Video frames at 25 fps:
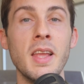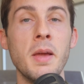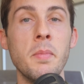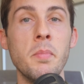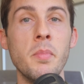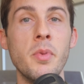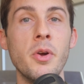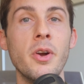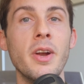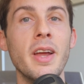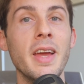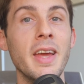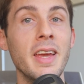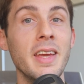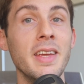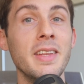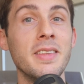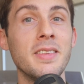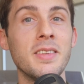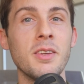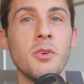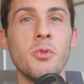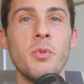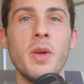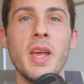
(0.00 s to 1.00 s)
number
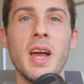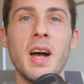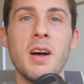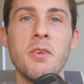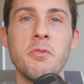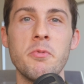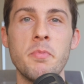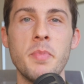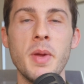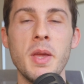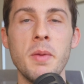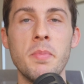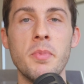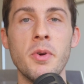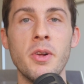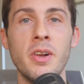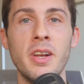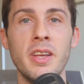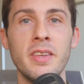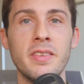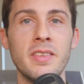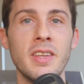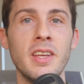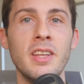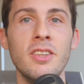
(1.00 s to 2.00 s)
eight, we have
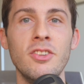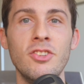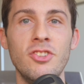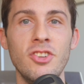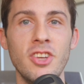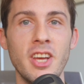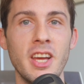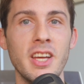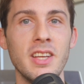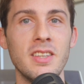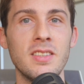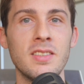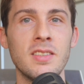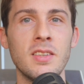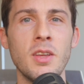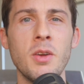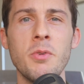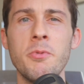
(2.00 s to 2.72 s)
Paperless N G X,